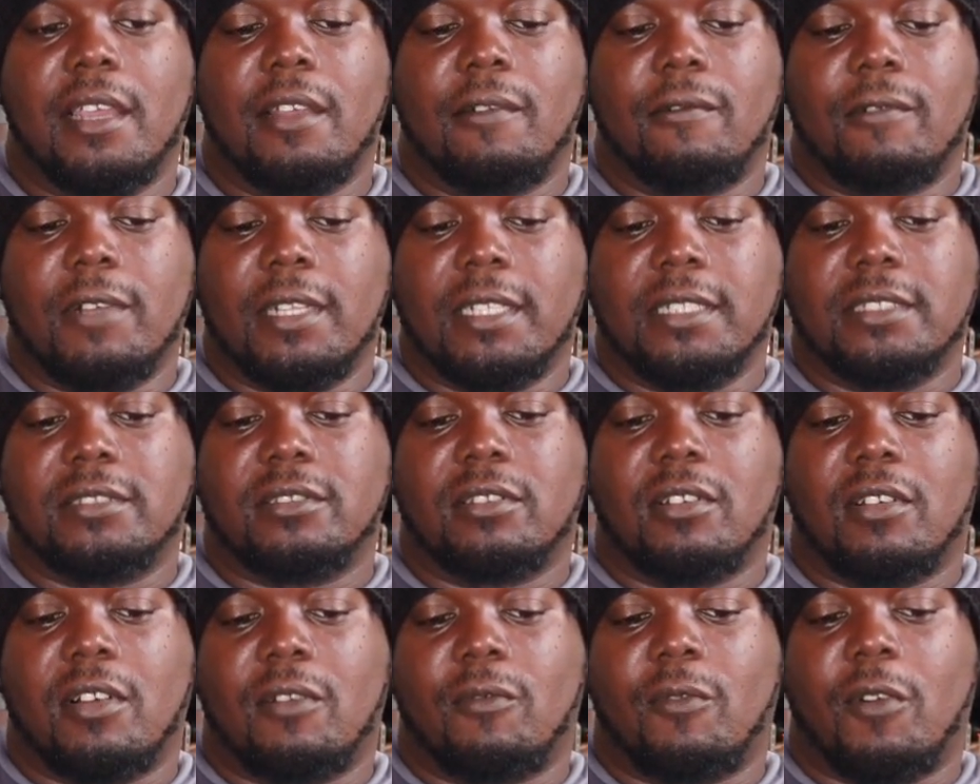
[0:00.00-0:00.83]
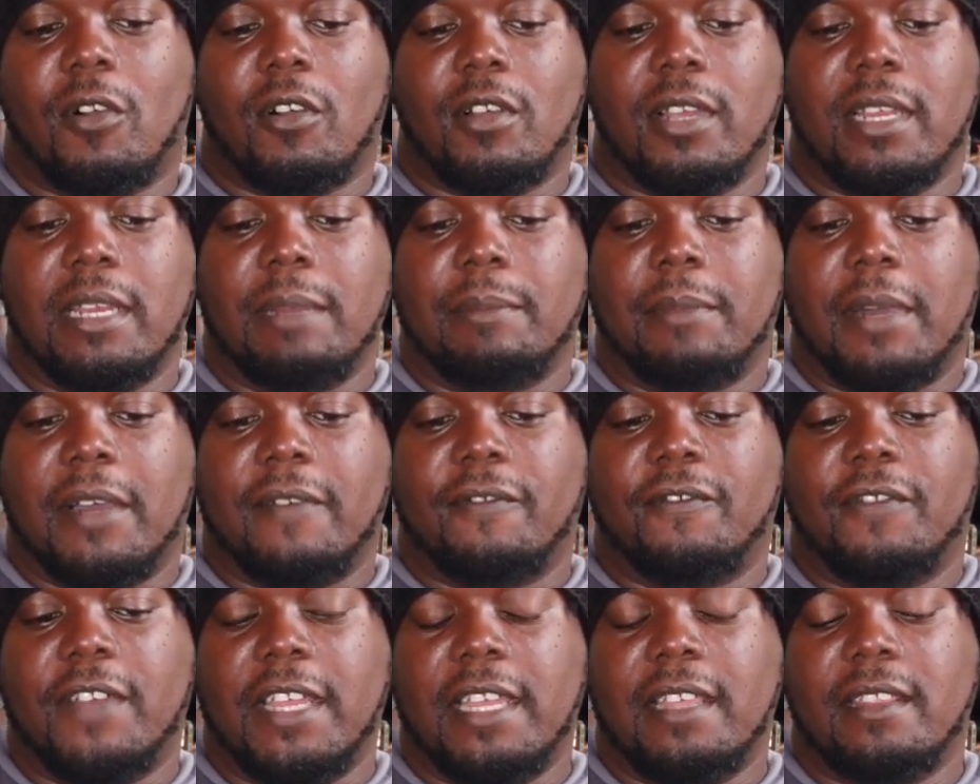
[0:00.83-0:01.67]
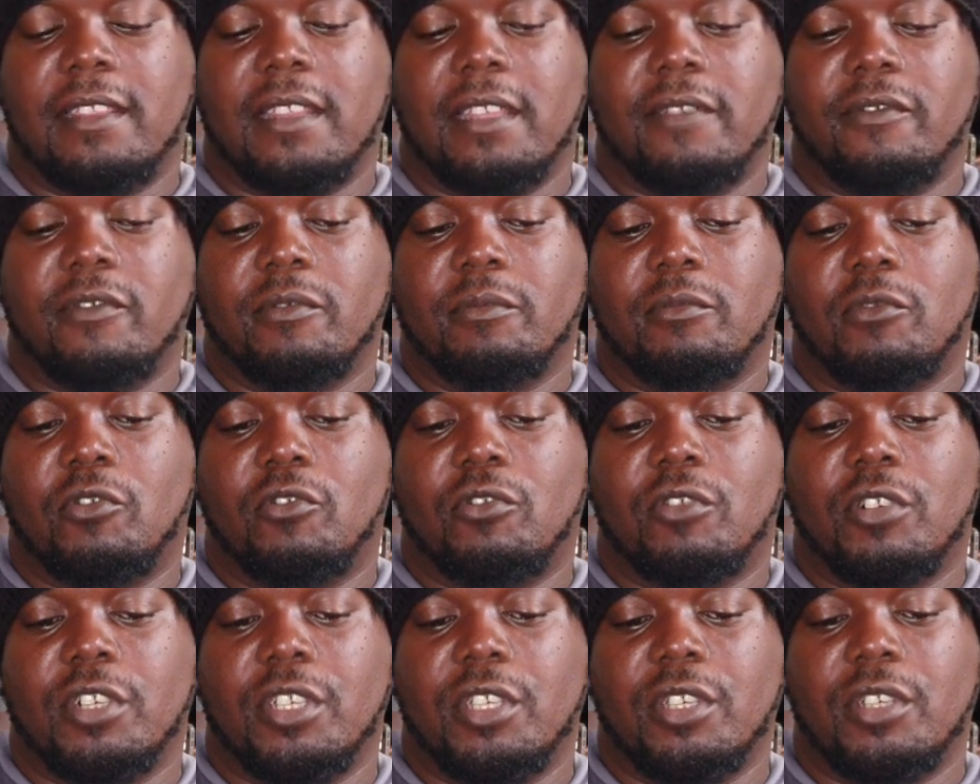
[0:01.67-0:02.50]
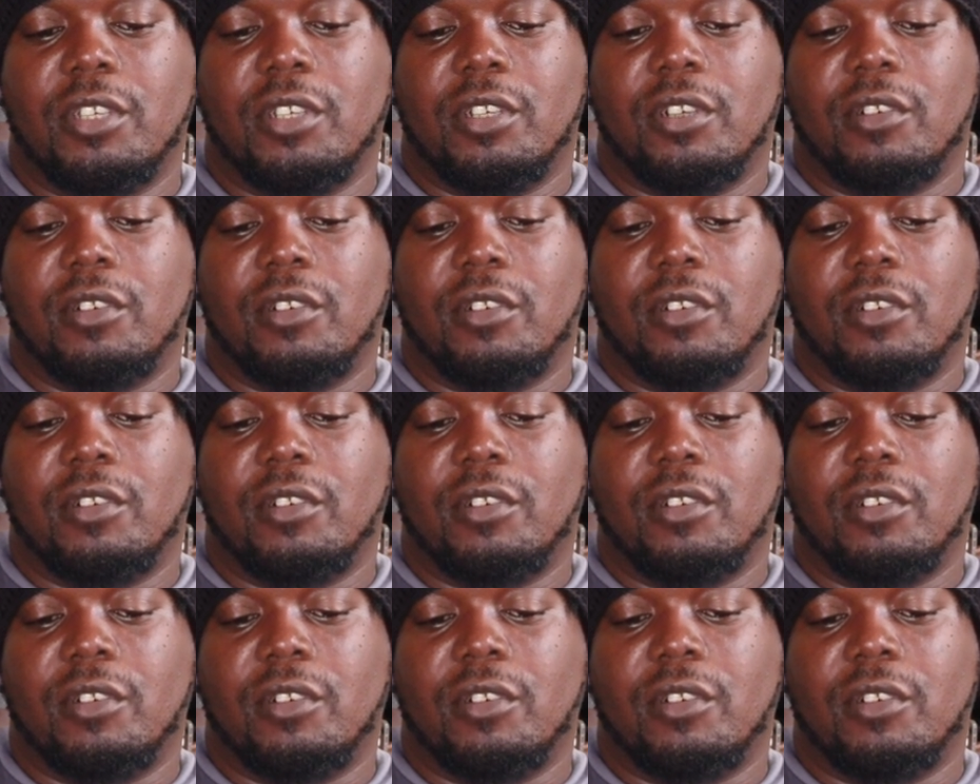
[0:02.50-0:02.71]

really start walking in my faith even more,